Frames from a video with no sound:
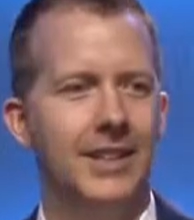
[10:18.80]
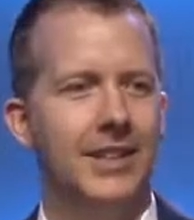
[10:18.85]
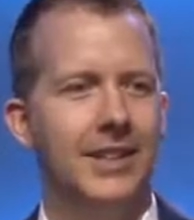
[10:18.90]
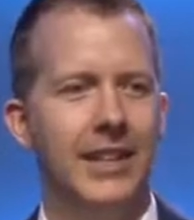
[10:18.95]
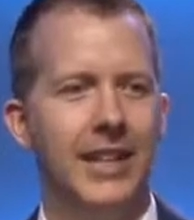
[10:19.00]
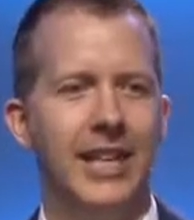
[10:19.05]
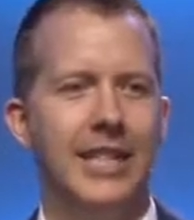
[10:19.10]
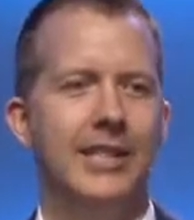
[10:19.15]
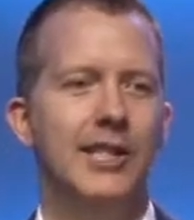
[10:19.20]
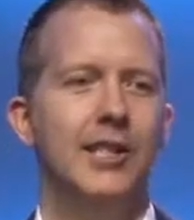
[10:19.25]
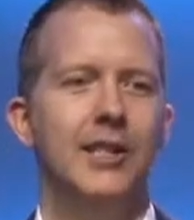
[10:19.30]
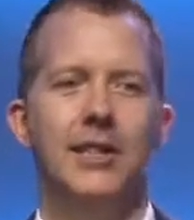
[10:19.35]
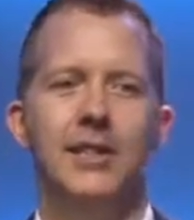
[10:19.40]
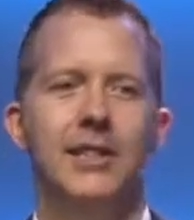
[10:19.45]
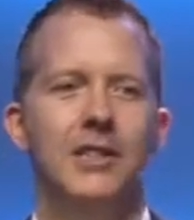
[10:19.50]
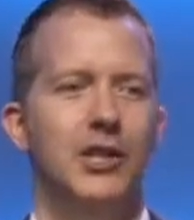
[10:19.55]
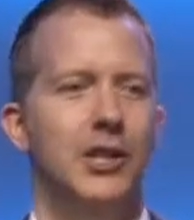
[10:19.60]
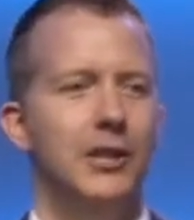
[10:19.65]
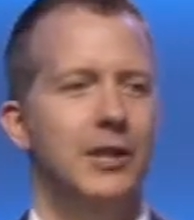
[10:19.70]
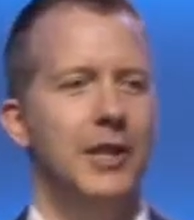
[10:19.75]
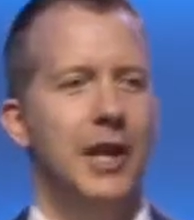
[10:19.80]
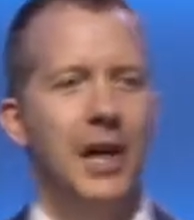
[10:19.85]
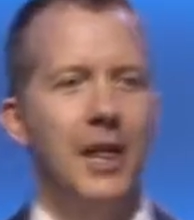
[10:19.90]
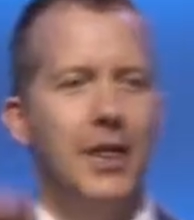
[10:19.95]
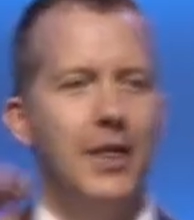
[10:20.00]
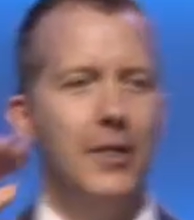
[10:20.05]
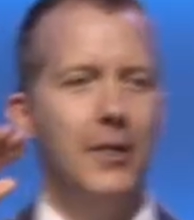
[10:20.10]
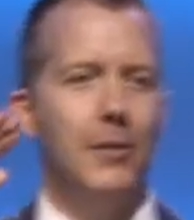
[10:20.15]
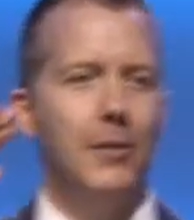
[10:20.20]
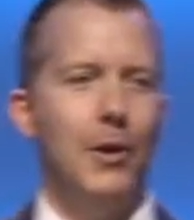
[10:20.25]
it's
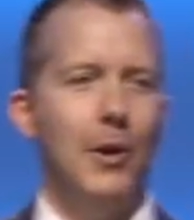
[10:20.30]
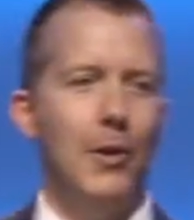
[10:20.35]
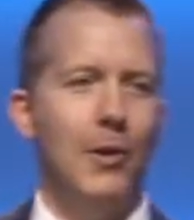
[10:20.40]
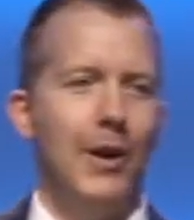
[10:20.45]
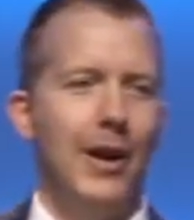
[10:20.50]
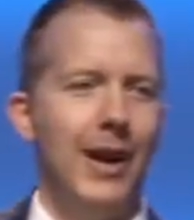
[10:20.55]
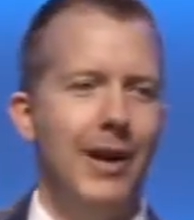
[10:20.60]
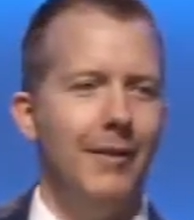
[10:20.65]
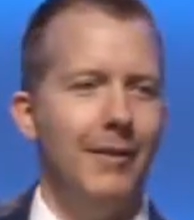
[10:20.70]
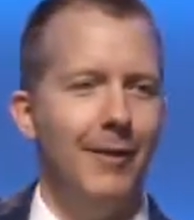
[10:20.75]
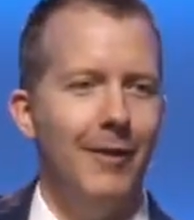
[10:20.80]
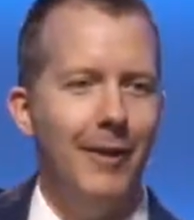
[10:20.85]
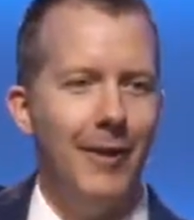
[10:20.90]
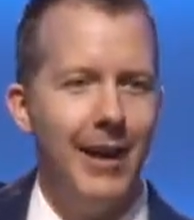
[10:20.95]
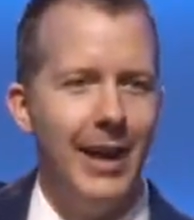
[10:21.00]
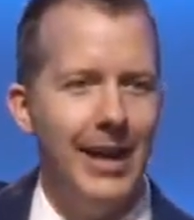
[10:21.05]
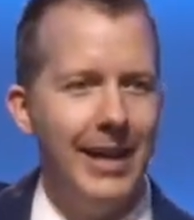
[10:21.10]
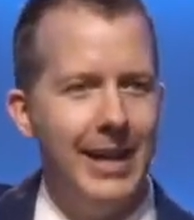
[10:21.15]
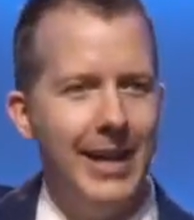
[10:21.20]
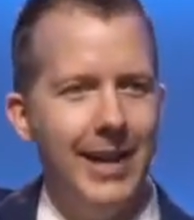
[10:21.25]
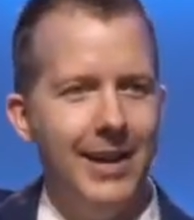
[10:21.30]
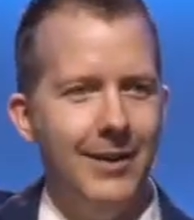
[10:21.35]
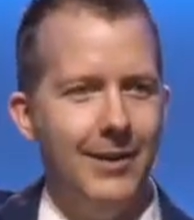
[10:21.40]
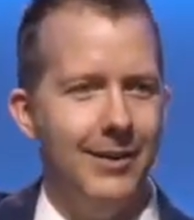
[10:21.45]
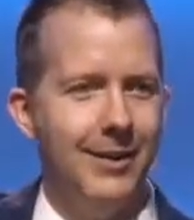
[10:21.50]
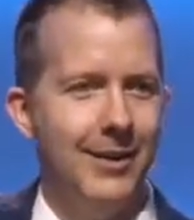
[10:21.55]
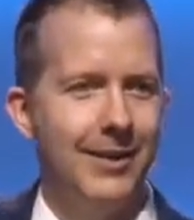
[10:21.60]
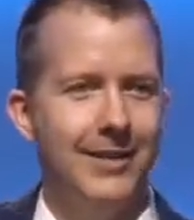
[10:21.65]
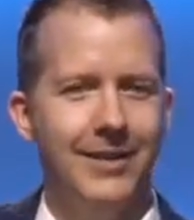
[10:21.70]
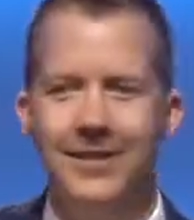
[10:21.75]
just throw that right out.
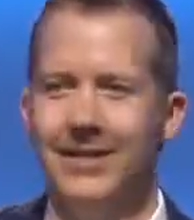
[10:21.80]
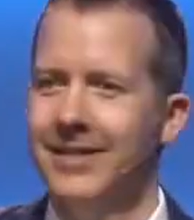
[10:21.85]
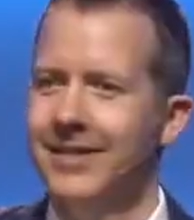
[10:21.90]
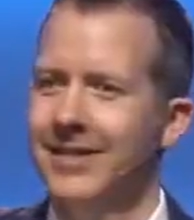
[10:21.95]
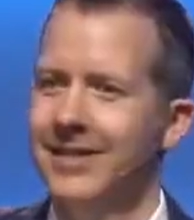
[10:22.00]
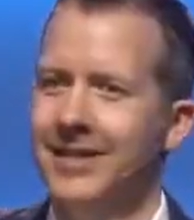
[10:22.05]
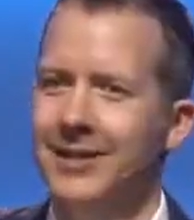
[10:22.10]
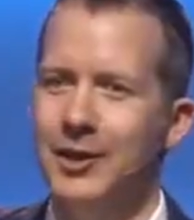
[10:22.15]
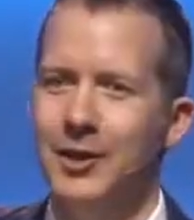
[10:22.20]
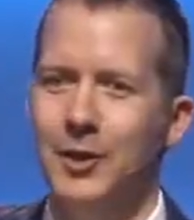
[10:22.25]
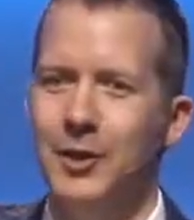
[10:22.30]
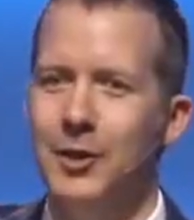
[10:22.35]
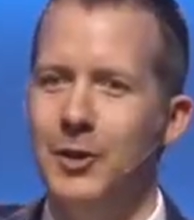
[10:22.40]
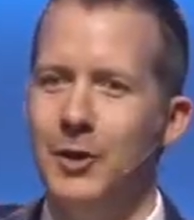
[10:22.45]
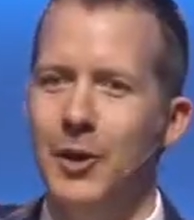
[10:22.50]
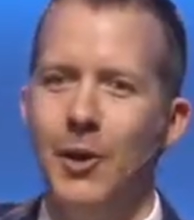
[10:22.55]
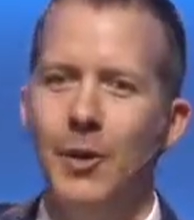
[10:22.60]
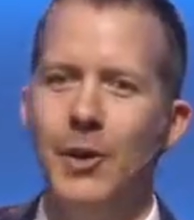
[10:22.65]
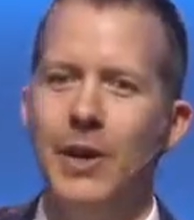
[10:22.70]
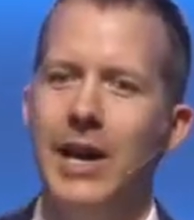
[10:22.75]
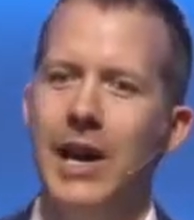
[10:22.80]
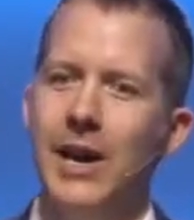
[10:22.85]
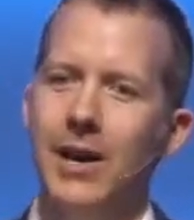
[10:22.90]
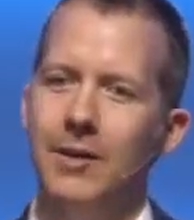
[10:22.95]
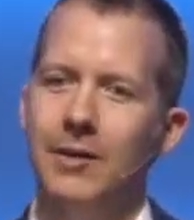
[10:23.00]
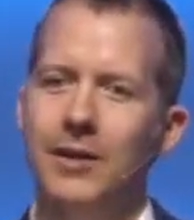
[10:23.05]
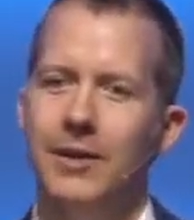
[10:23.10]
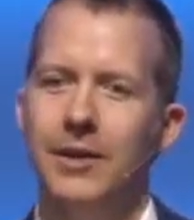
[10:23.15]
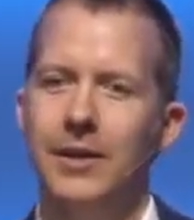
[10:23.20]
Just throw it out.